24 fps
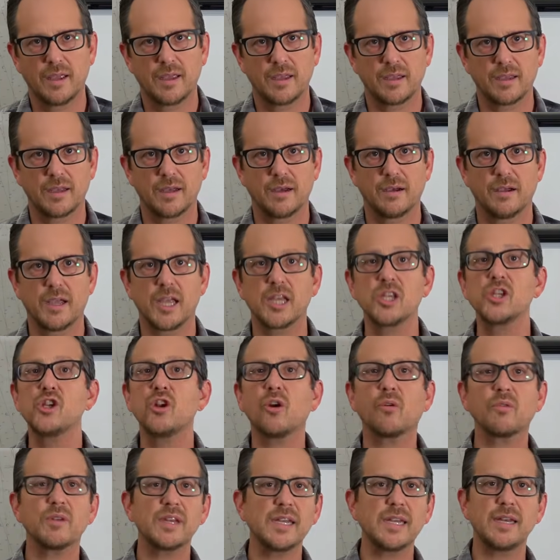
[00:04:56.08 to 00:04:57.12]
And you
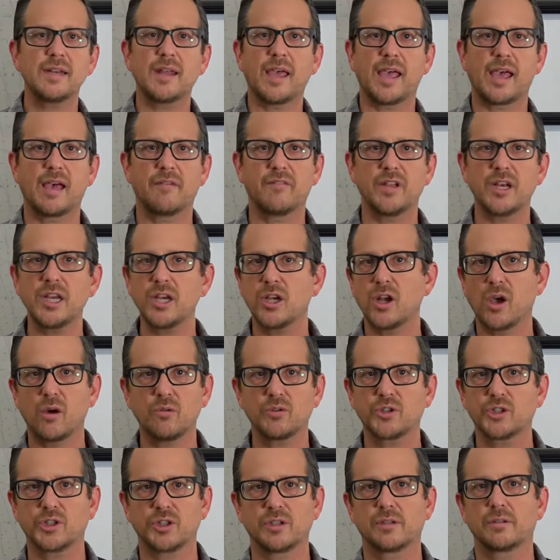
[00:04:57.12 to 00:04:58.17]
don't need to have any
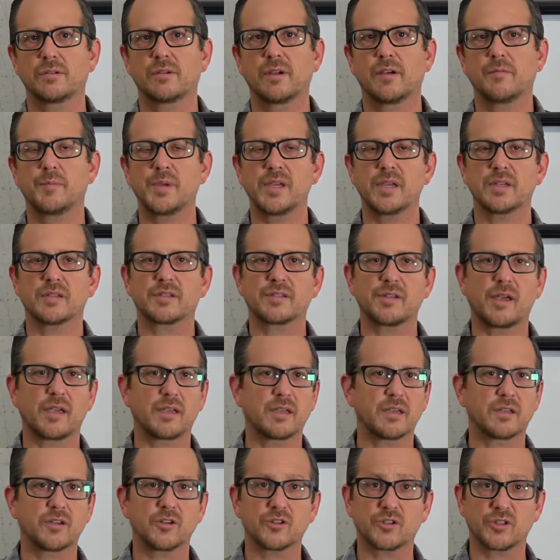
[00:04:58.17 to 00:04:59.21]
notion of being
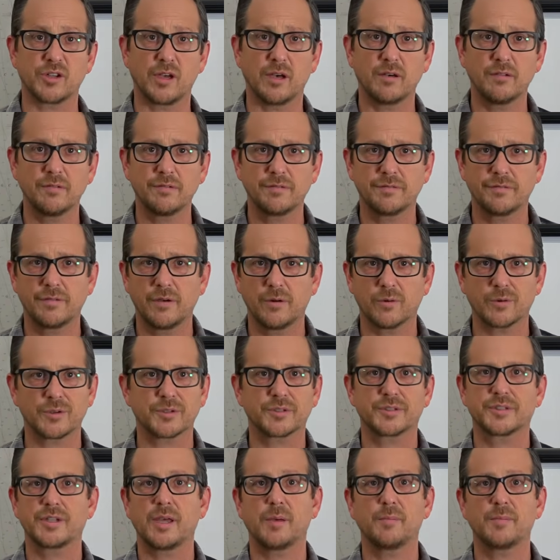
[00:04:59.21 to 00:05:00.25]
psychic yourself or
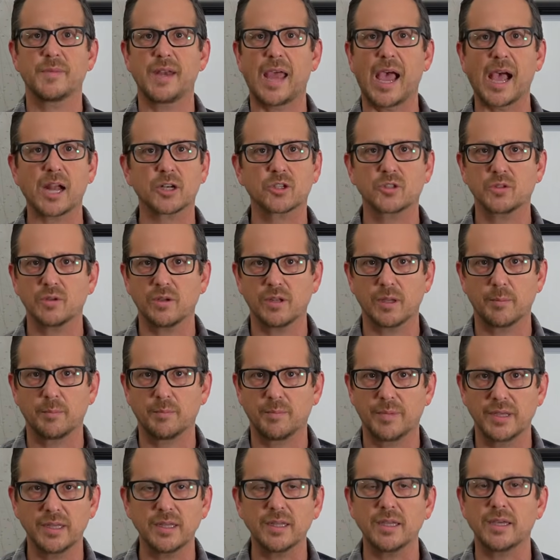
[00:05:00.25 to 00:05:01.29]
some natural
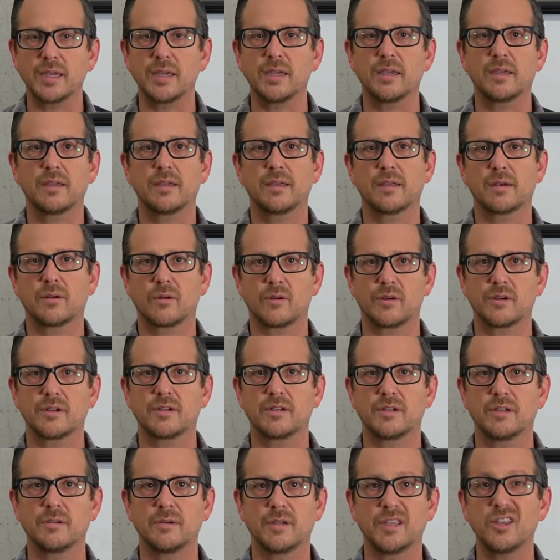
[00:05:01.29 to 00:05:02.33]
ability in order
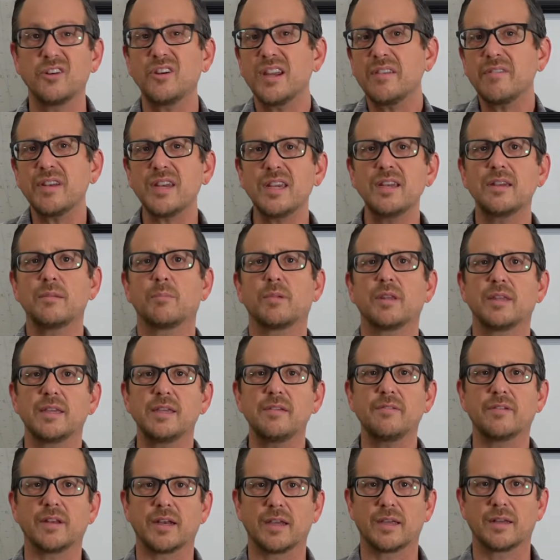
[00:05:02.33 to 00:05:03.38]
to do it. You don't even need to
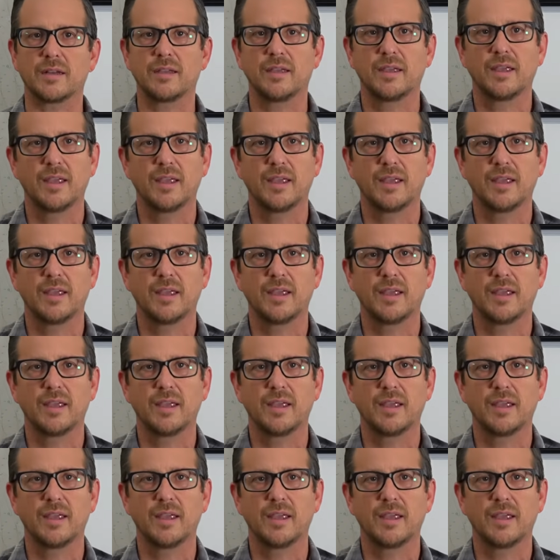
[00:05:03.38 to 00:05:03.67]
believe in it.